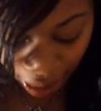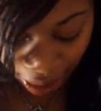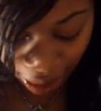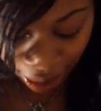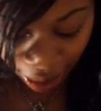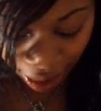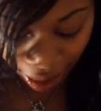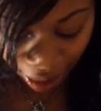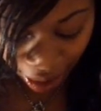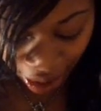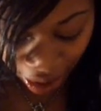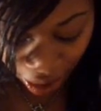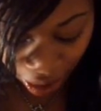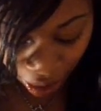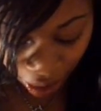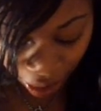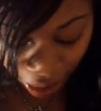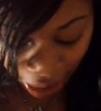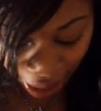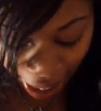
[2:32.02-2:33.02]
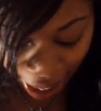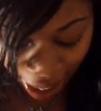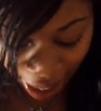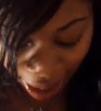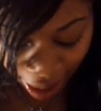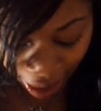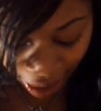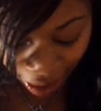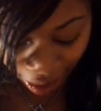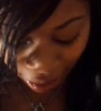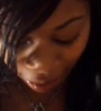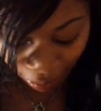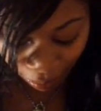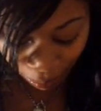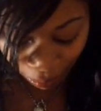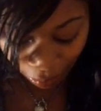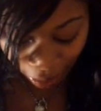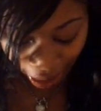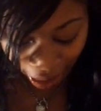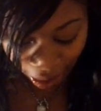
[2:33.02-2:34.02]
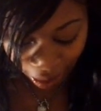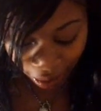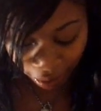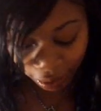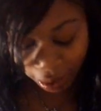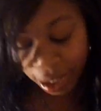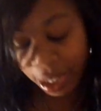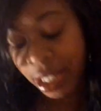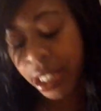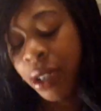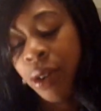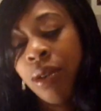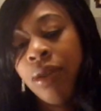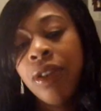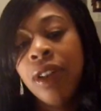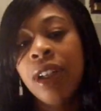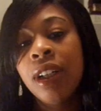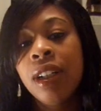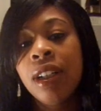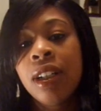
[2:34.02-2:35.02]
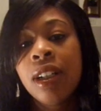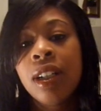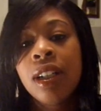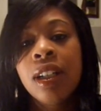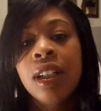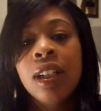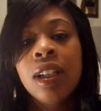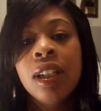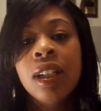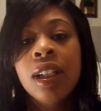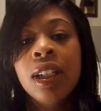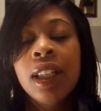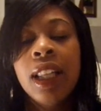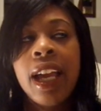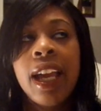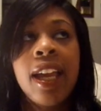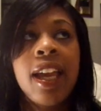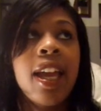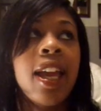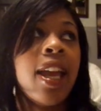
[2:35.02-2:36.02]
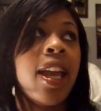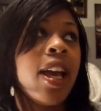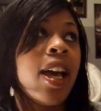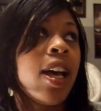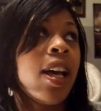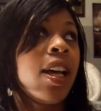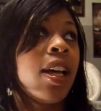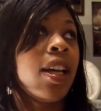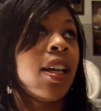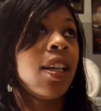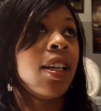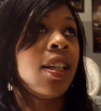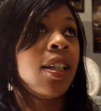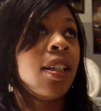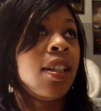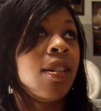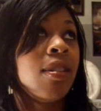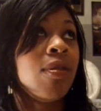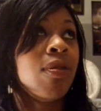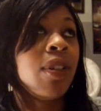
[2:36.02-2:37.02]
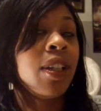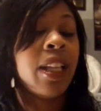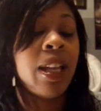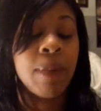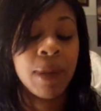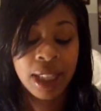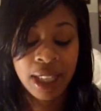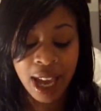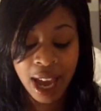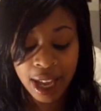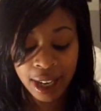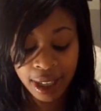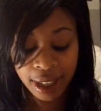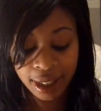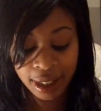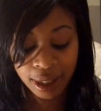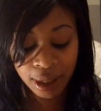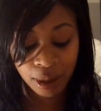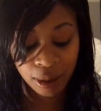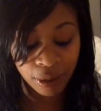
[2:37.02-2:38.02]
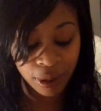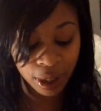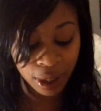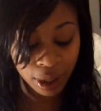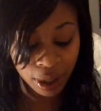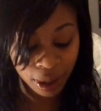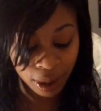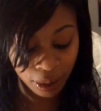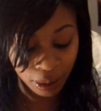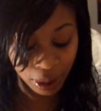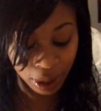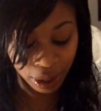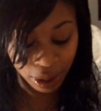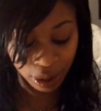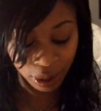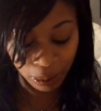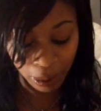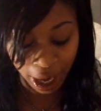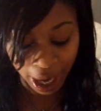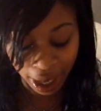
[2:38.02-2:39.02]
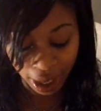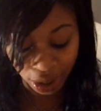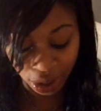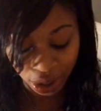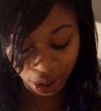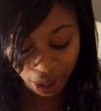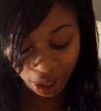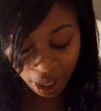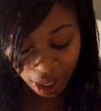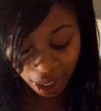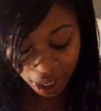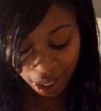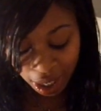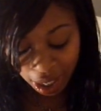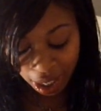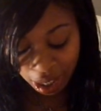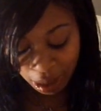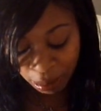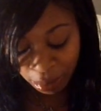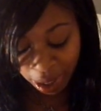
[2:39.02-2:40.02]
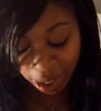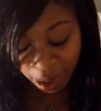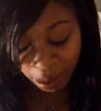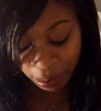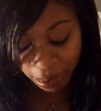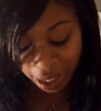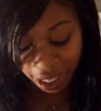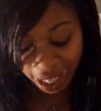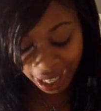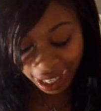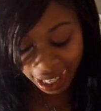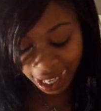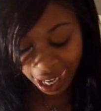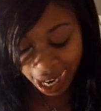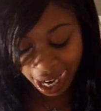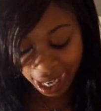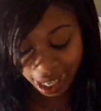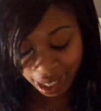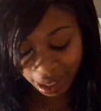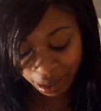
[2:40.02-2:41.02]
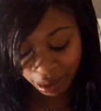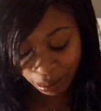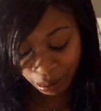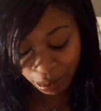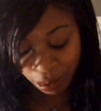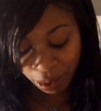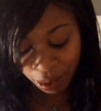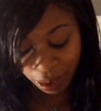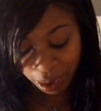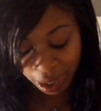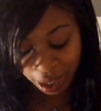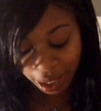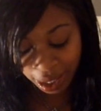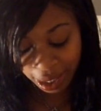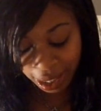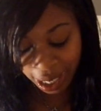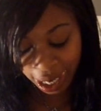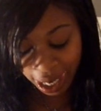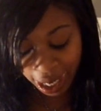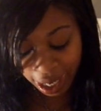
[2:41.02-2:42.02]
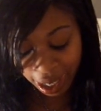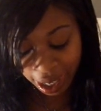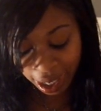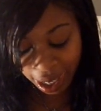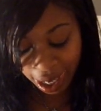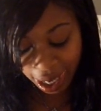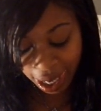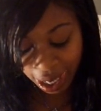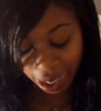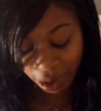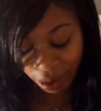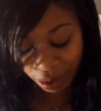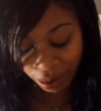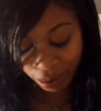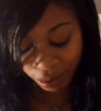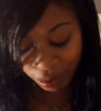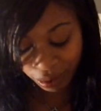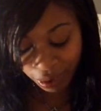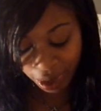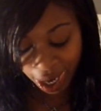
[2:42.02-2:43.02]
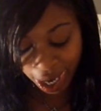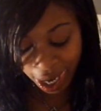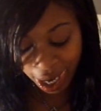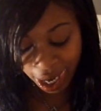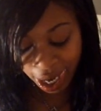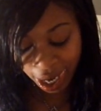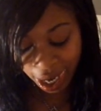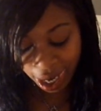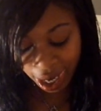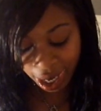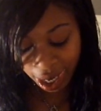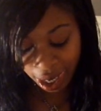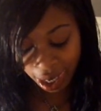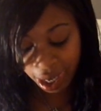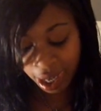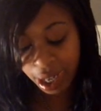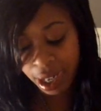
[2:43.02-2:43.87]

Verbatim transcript: is it looked like a like a silver, like a uh, really metallic silver on a swatch. But when I got it, it's more like a gray.